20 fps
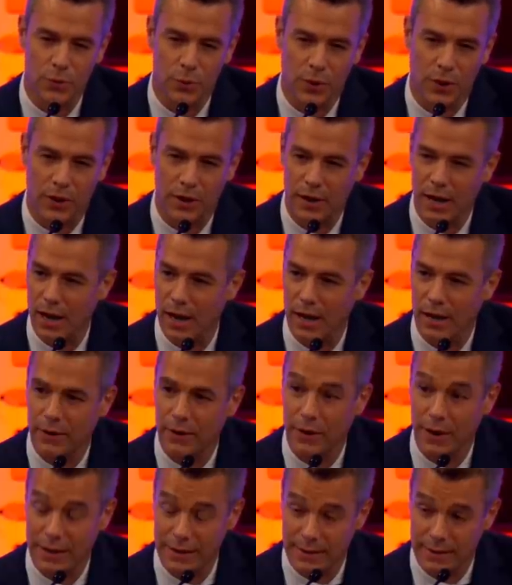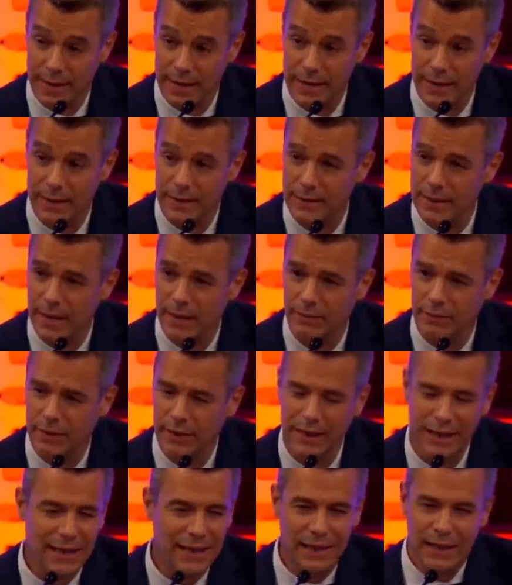We're going to honor Isaiah and Devin.
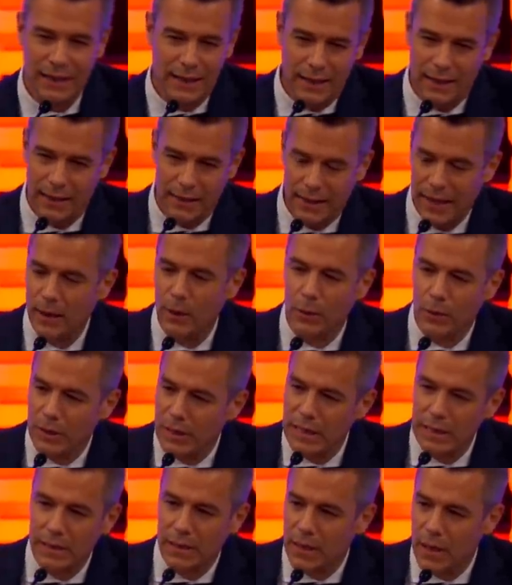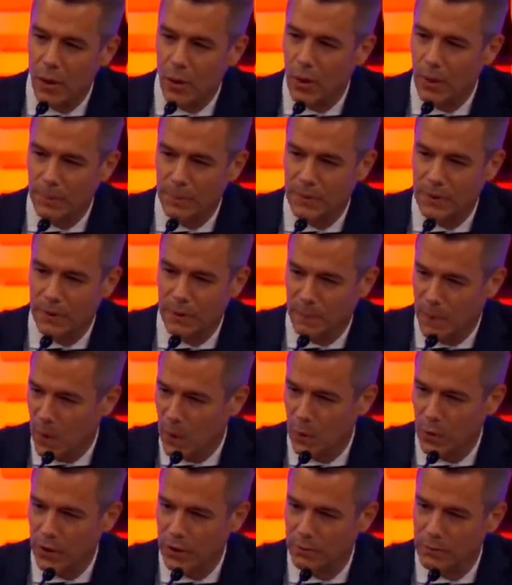They don't need to go up to the
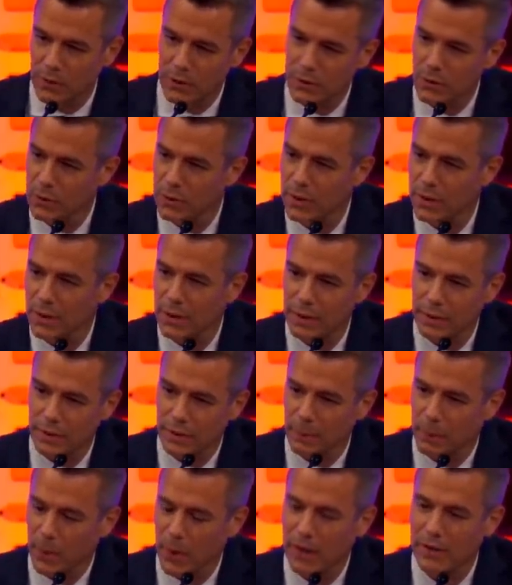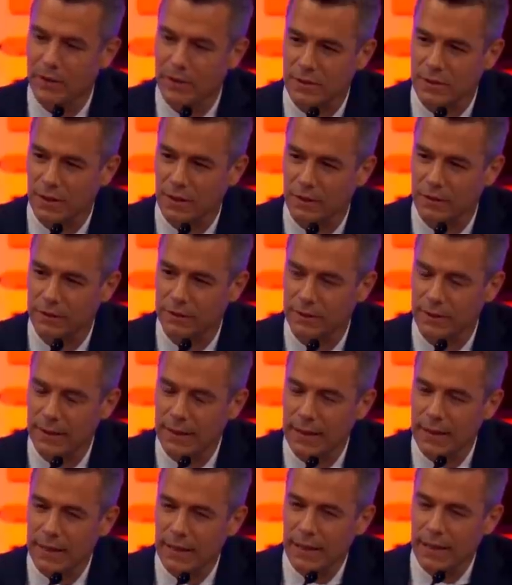podium to do the, the press stuff.
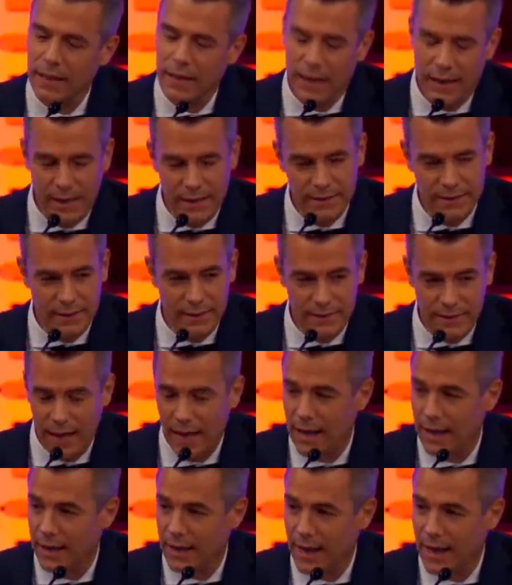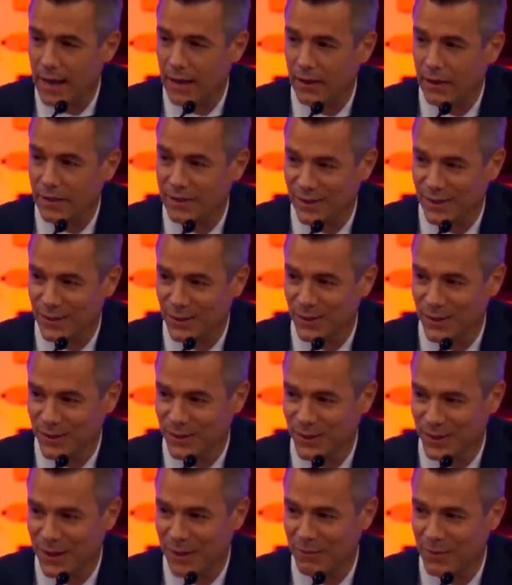And I said, Ty and Kyle, I said, you're,
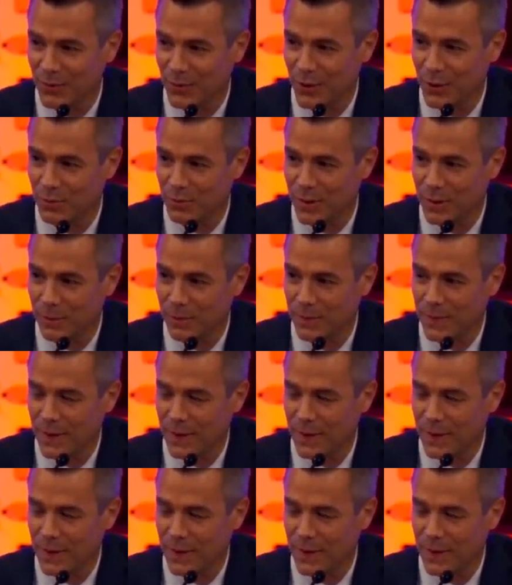you're coming with me.